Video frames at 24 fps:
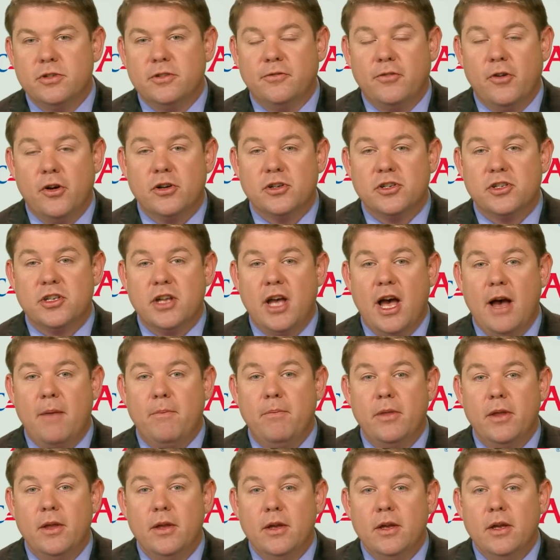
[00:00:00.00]
First
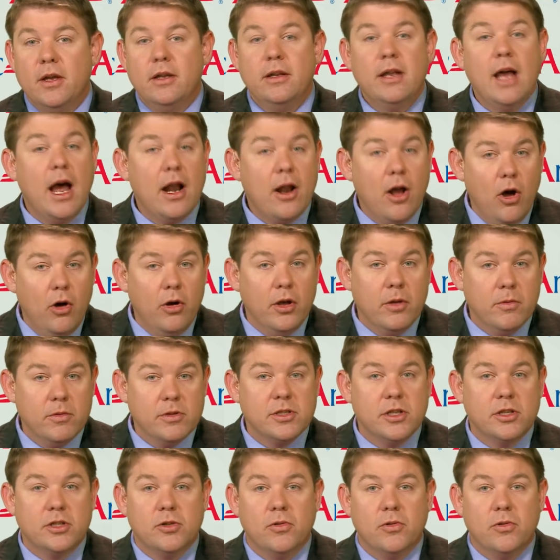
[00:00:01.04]
up, not only was the